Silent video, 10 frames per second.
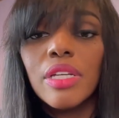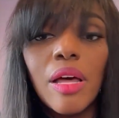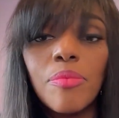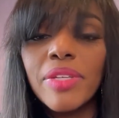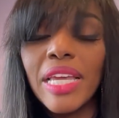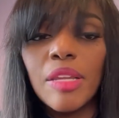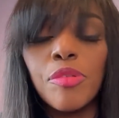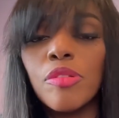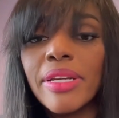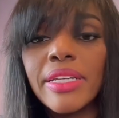helped
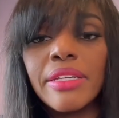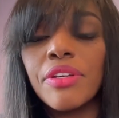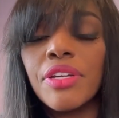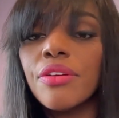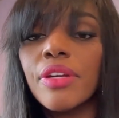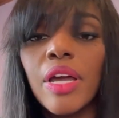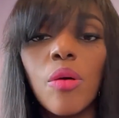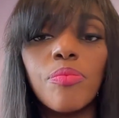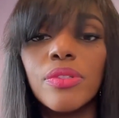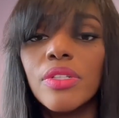catapult my career,
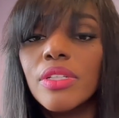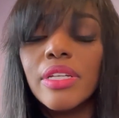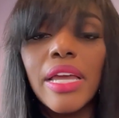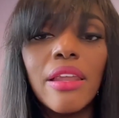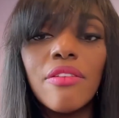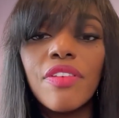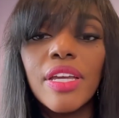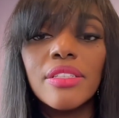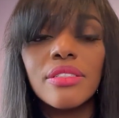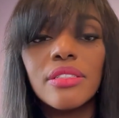help
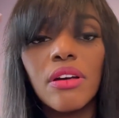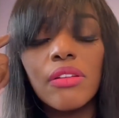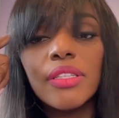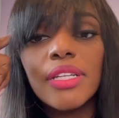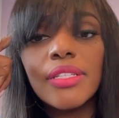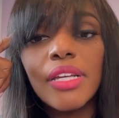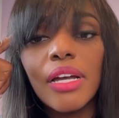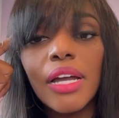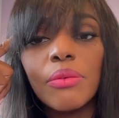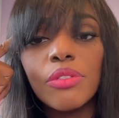elevate all the things
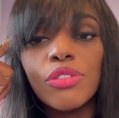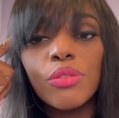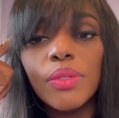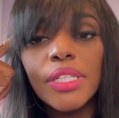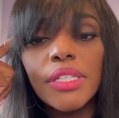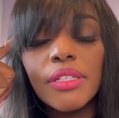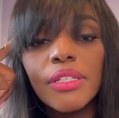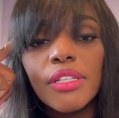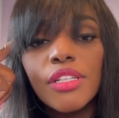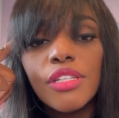that I was doing.
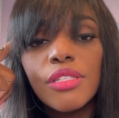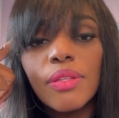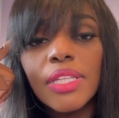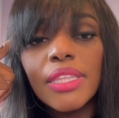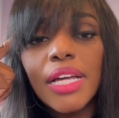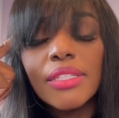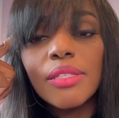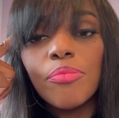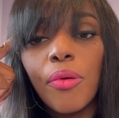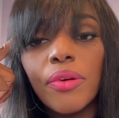So I think that's
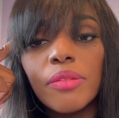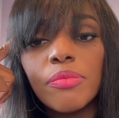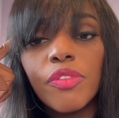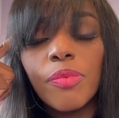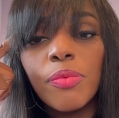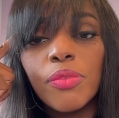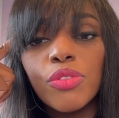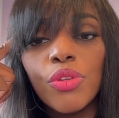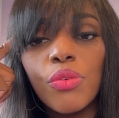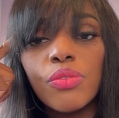important for people to
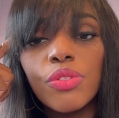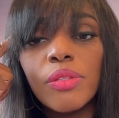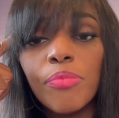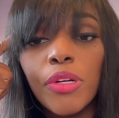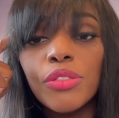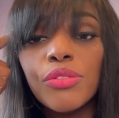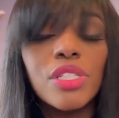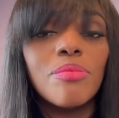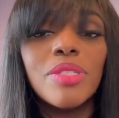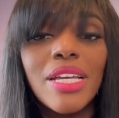know. So in
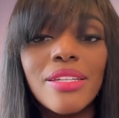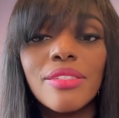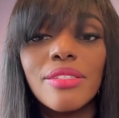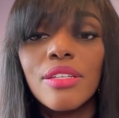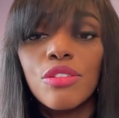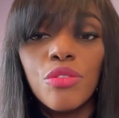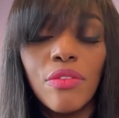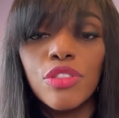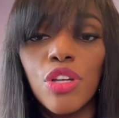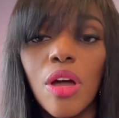partnership, yes, you have
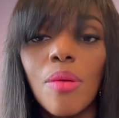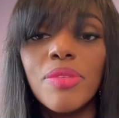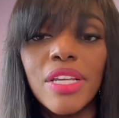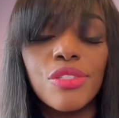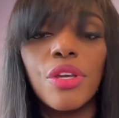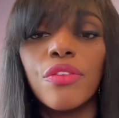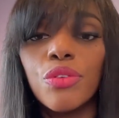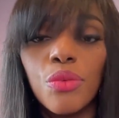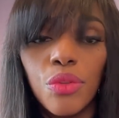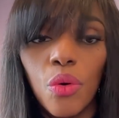a job. Yes, you have to
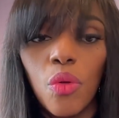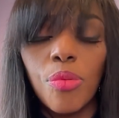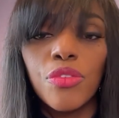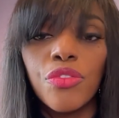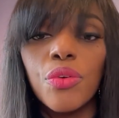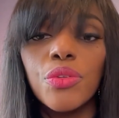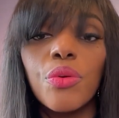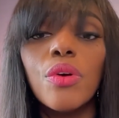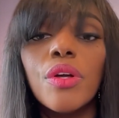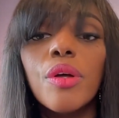go the whole portfolio.
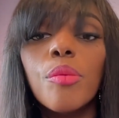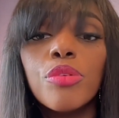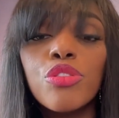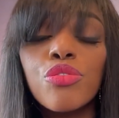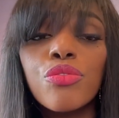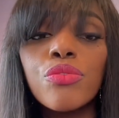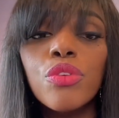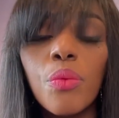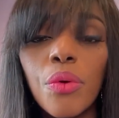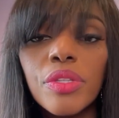But through the
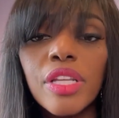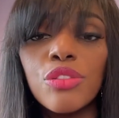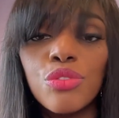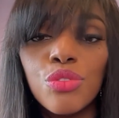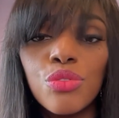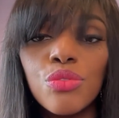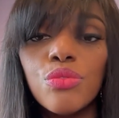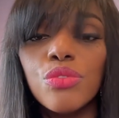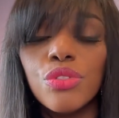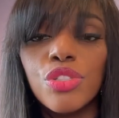work that you do,
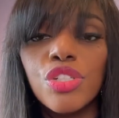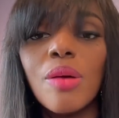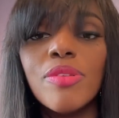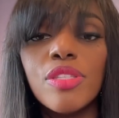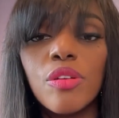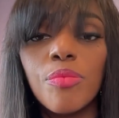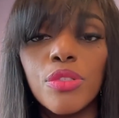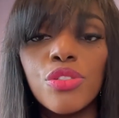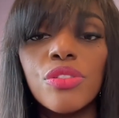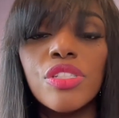your job is an
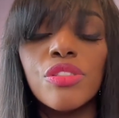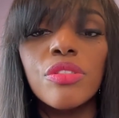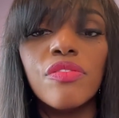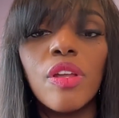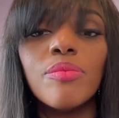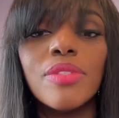opportunity to develop the